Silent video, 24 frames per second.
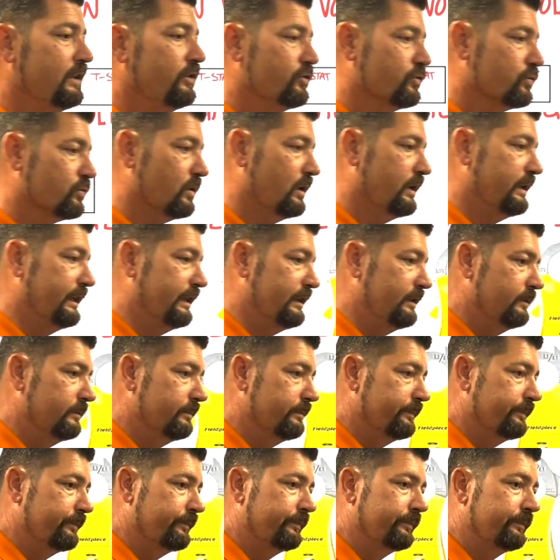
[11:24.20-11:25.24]
it's running,
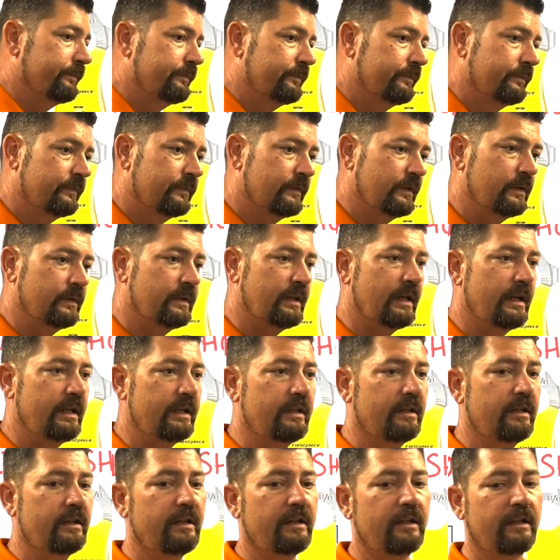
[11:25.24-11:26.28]

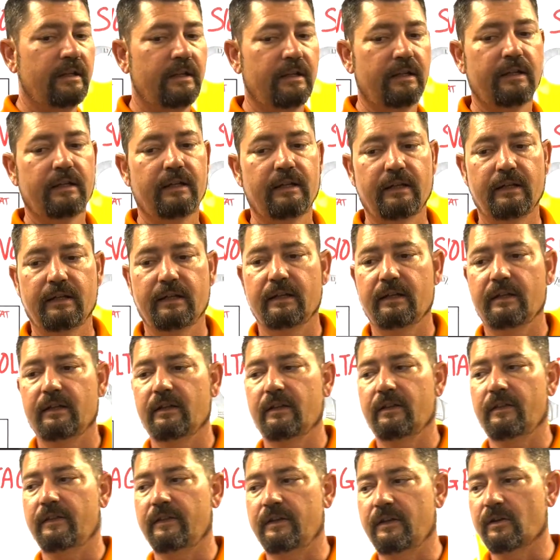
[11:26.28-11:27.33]
okay,
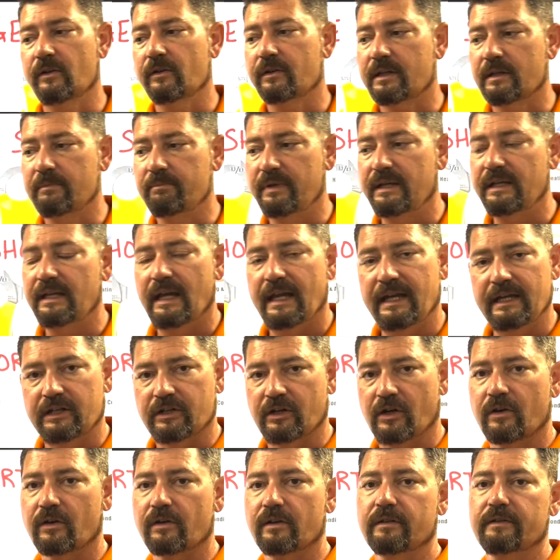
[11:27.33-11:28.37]
there can be a
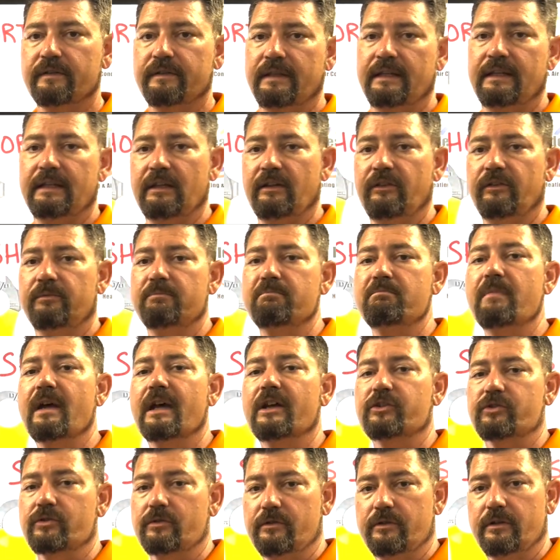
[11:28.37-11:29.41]
current that is
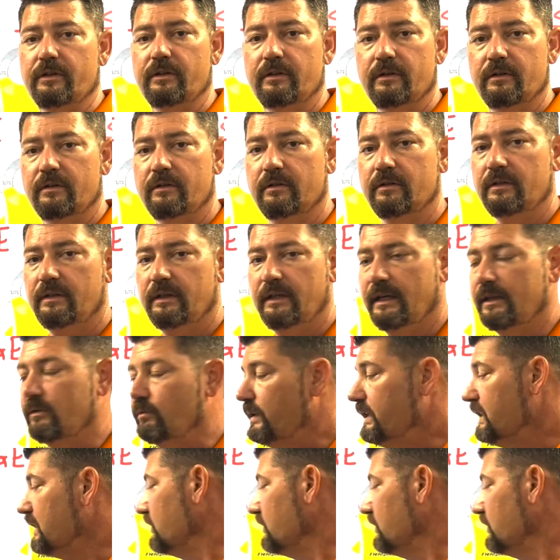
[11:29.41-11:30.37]
measured, and we